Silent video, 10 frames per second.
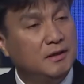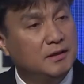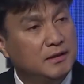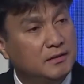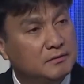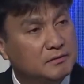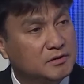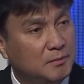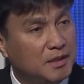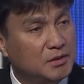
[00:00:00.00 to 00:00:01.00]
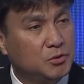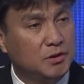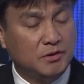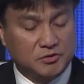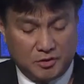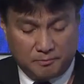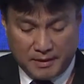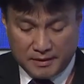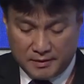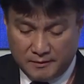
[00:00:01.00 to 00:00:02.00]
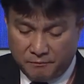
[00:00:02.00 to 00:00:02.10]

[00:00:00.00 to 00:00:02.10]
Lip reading: in Samalaju Industrial Park,